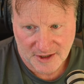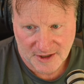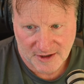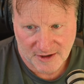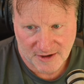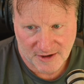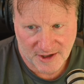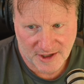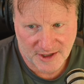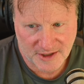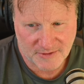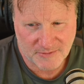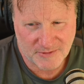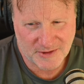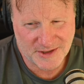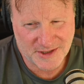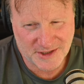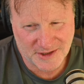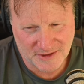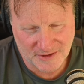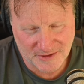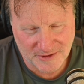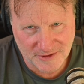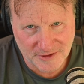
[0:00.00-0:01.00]
All right, we
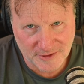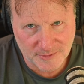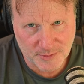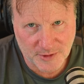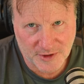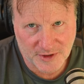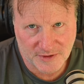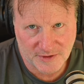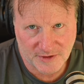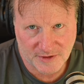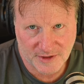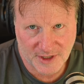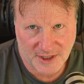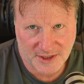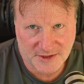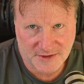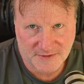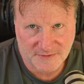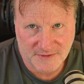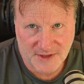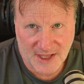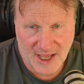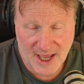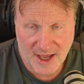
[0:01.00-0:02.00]
did a little bit less
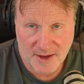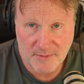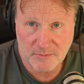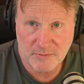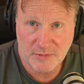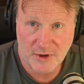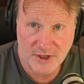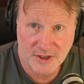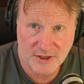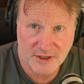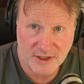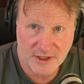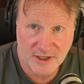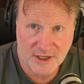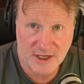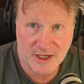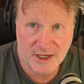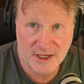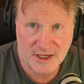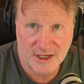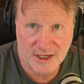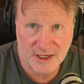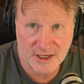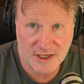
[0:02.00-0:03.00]
of that, but
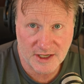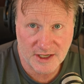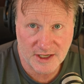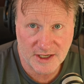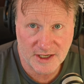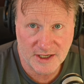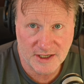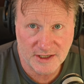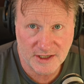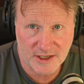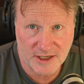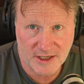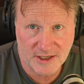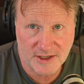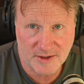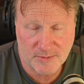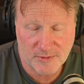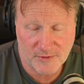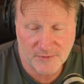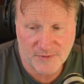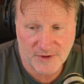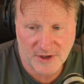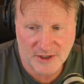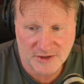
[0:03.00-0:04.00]
in a
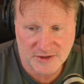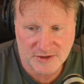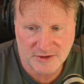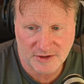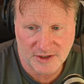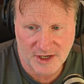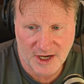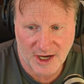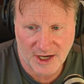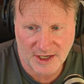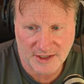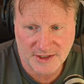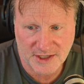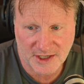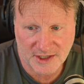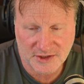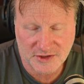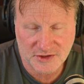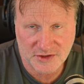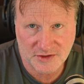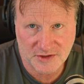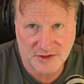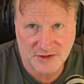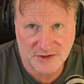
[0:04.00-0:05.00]
professional
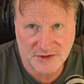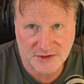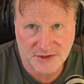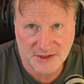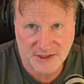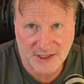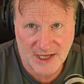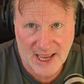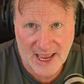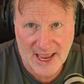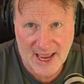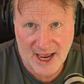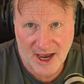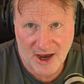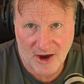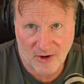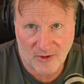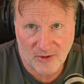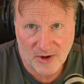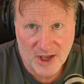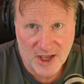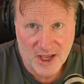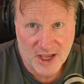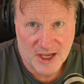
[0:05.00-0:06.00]
context, you could see
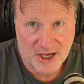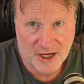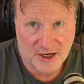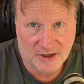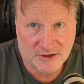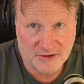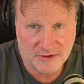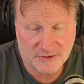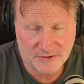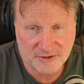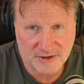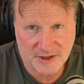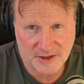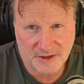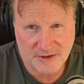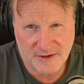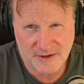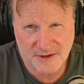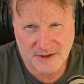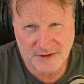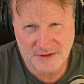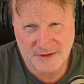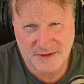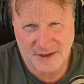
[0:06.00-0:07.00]
how including
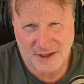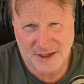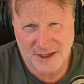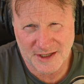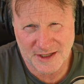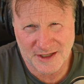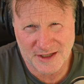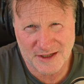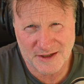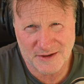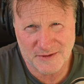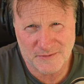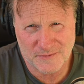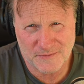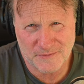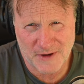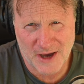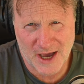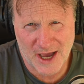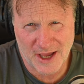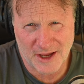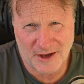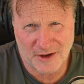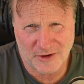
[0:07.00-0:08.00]
things like
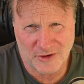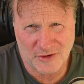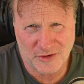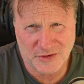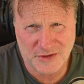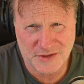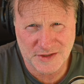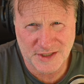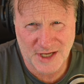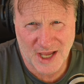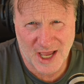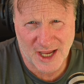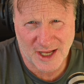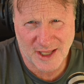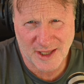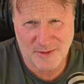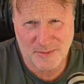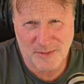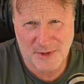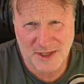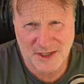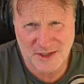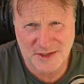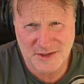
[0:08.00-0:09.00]
files,
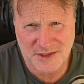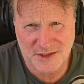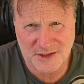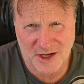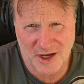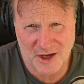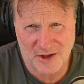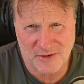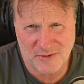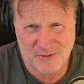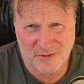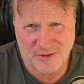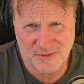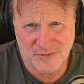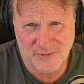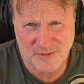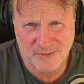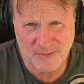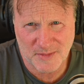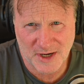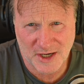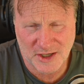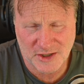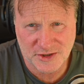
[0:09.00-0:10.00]
documents, and other
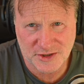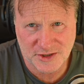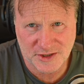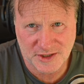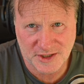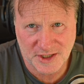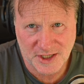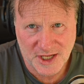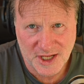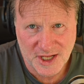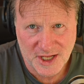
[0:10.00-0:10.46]
information